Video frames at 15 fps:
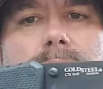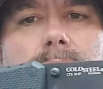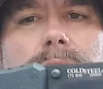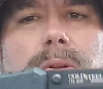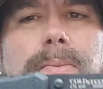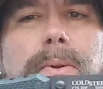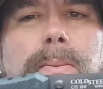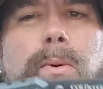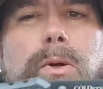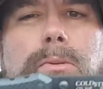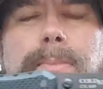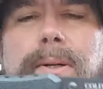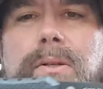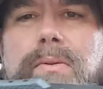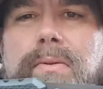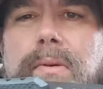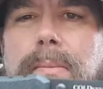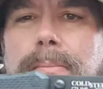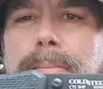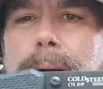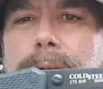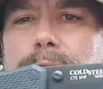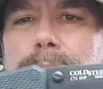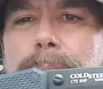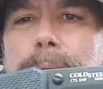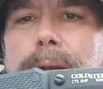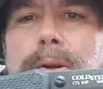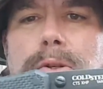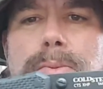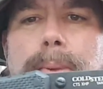You know, something more expensive from
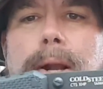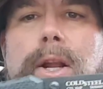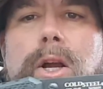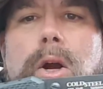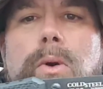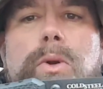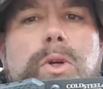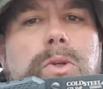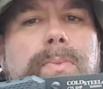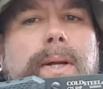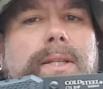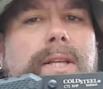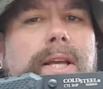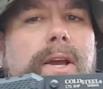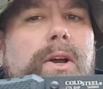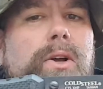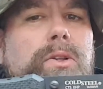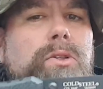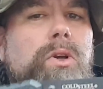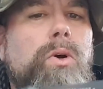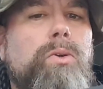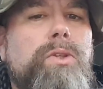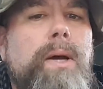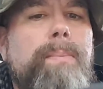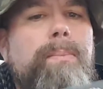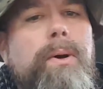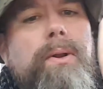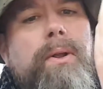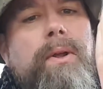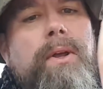Benchmade or Spyderco, you expect to hold up,
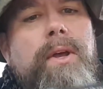but